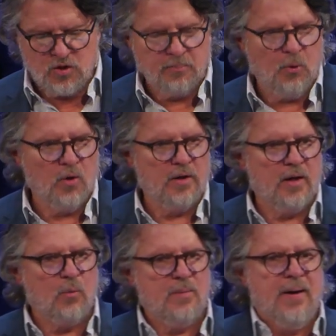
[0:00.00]
important
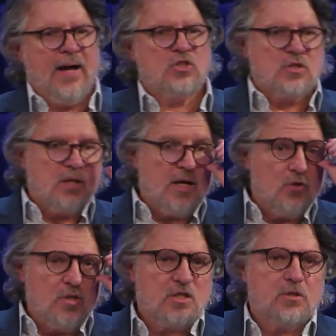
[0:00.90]
that we match together
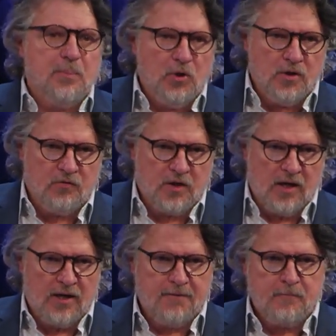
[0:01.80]
the Spirit of
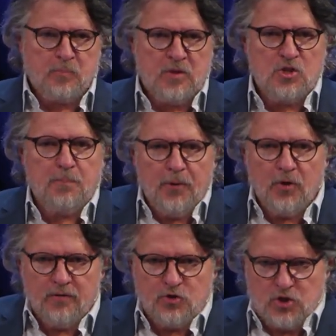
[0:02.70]
God, the
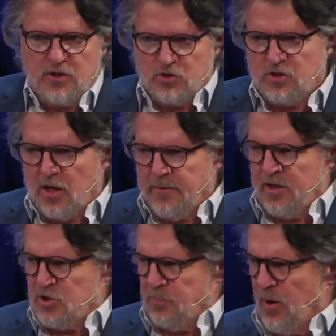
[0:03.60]
Spirit of Jesus coming in
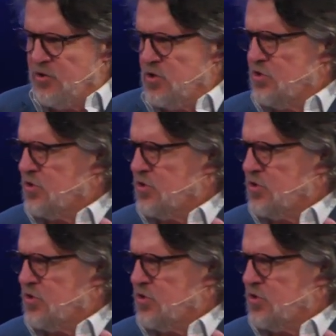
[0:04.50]
His presence